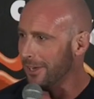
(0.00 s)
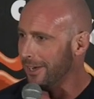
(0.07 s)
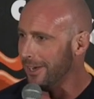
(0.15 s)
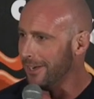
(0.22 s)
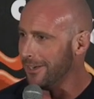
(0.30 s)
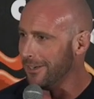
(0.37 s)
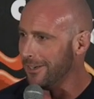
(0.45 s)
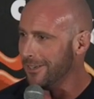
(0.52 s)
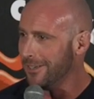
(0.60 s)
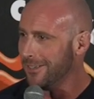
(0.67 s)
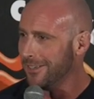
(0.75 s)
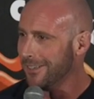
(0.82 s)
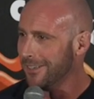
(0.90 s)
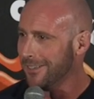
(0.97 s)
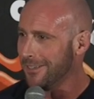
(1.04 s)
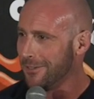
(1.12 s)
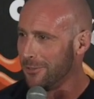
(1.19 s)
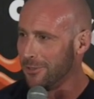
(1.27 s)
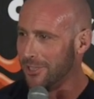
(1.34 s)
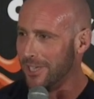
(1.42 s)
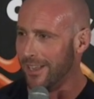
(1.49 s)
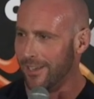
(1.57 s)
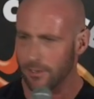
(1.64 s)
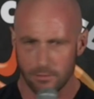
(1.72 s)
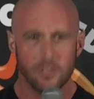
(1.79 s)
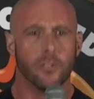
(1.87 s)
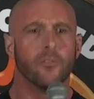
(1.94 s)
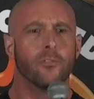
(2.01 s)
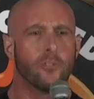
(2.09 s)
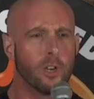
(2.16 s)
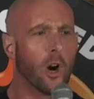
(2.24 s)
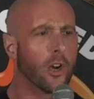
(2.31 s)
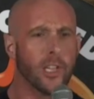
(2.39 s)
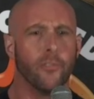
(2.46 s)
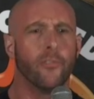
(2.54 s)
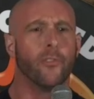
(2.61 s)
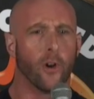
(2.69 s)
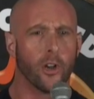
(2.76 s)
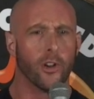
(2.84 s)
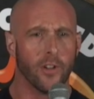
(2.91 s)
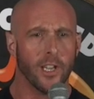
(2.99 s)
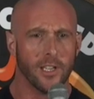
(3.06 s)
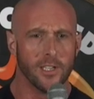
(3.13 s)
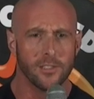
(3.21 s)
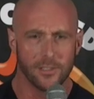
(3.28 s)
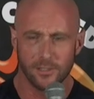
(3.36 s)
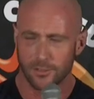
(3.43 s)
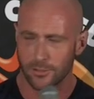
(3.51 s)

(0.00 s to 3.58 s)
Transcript: I sat there going, he's a cocky fucker, he is.